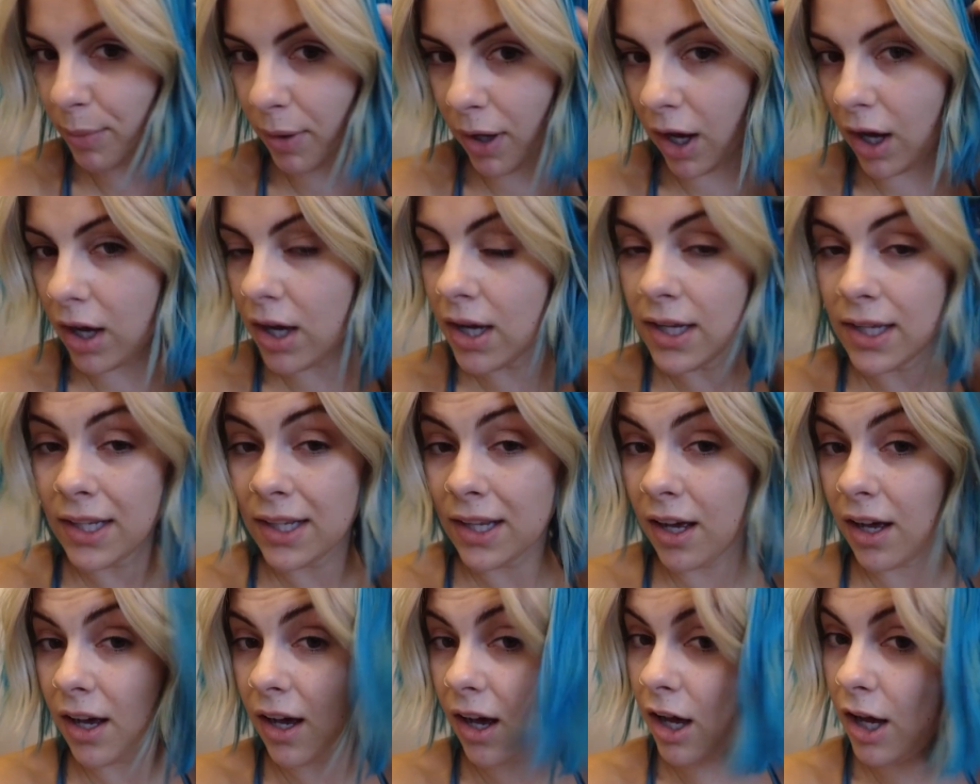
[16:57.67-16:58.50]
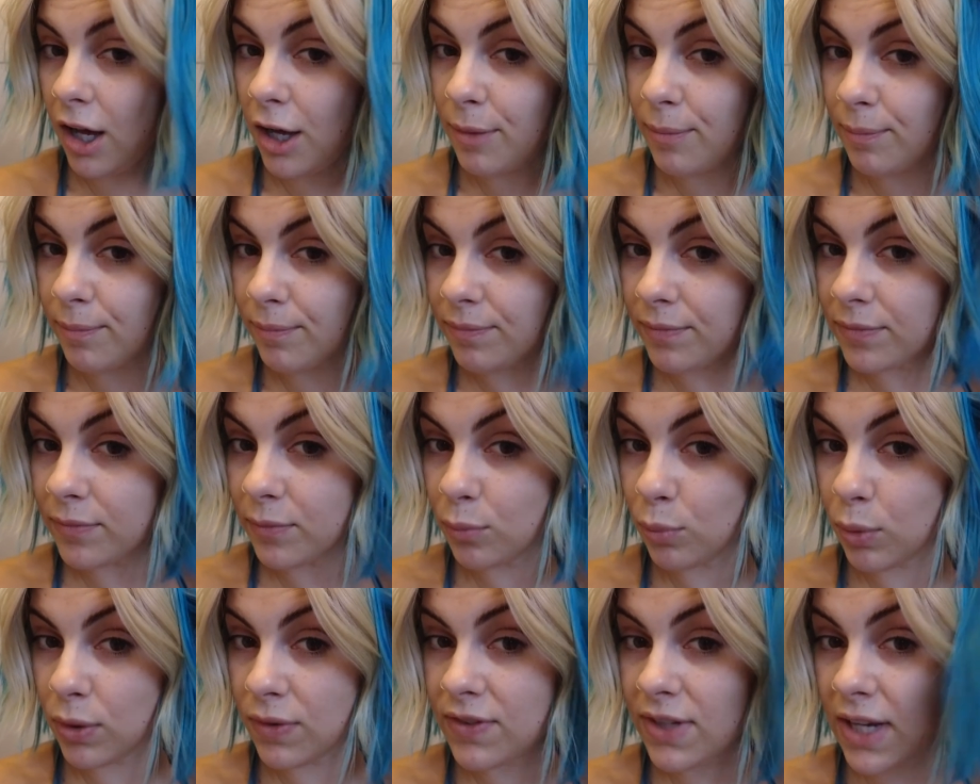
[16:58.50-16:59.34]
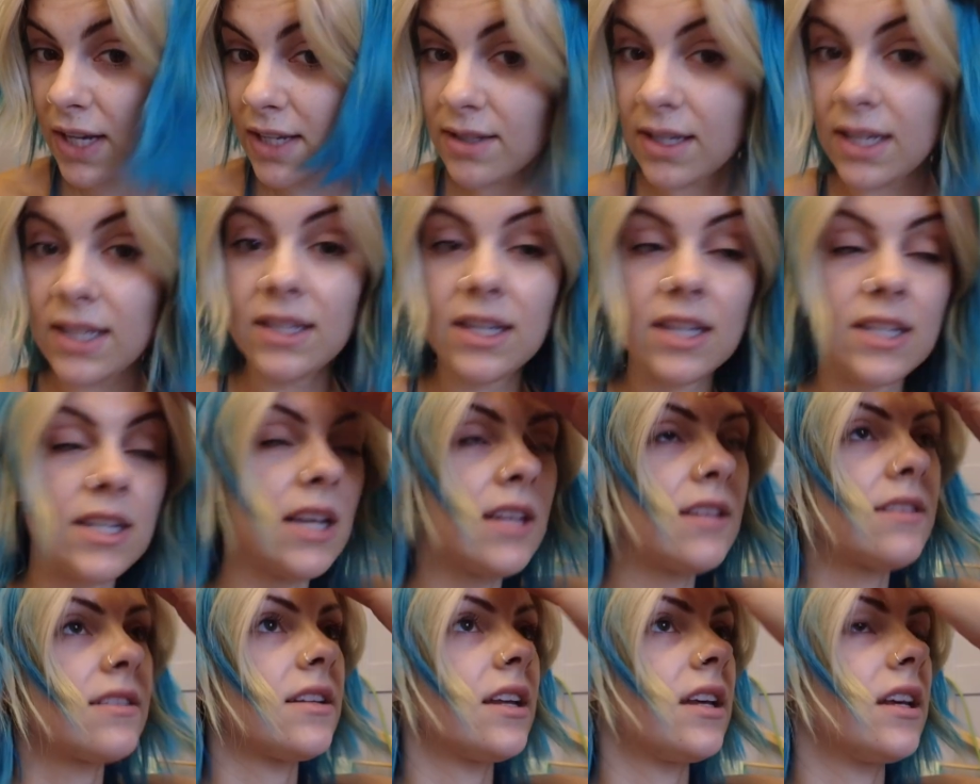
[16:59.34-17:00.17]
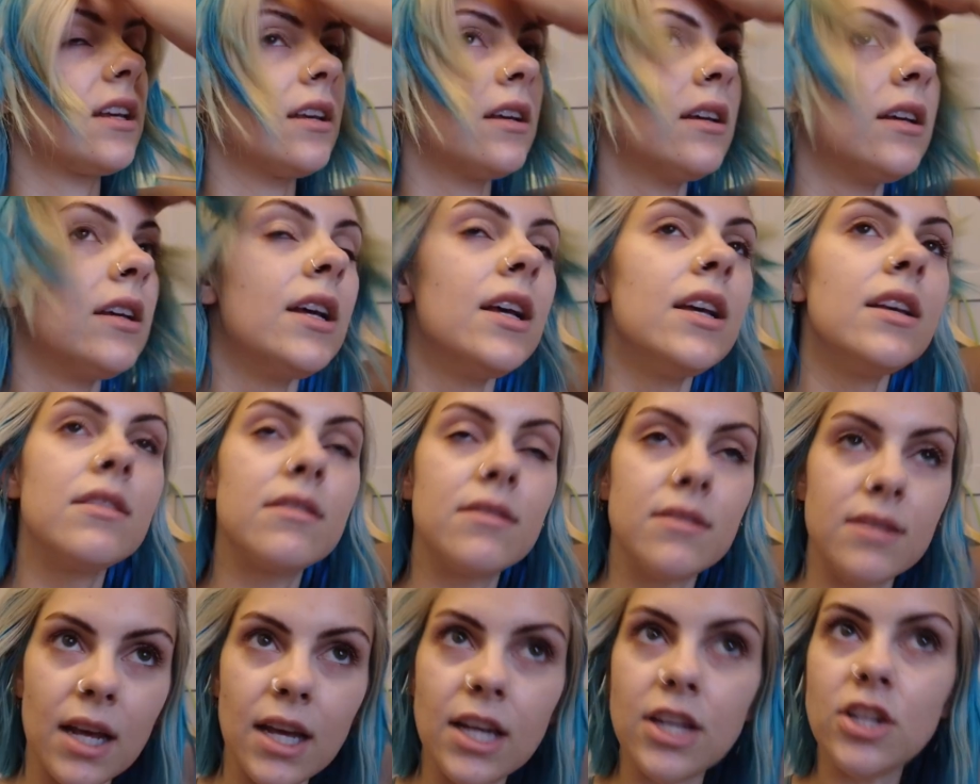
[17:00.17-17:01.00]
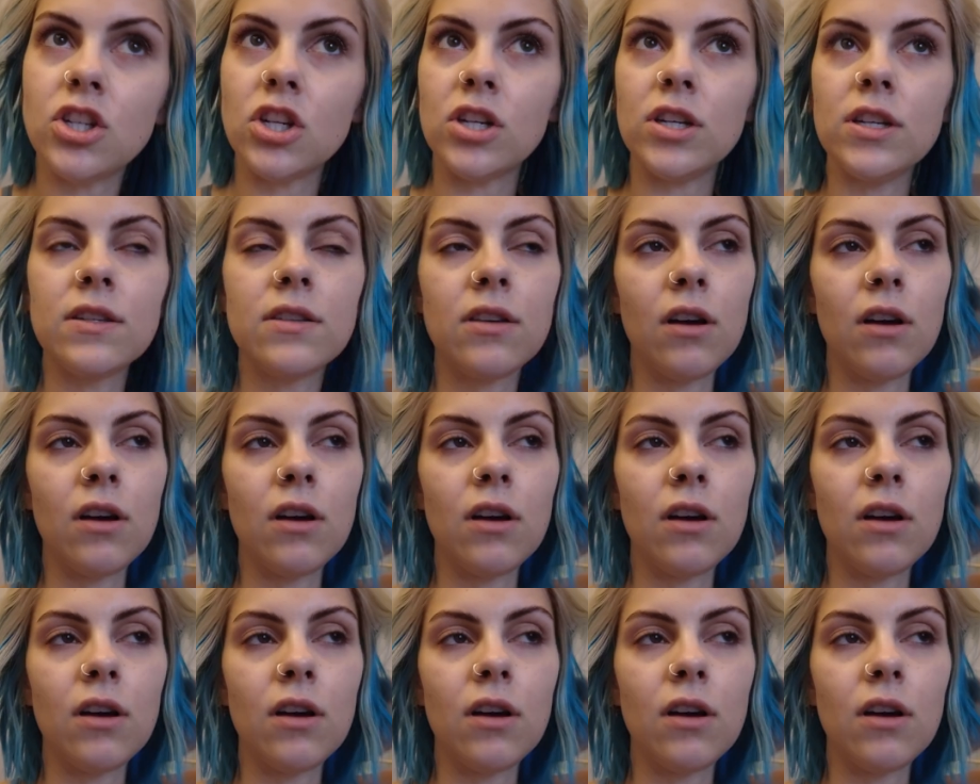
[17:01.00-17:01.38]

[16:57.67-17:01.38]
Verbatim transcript: But um, we've tested in the testing stages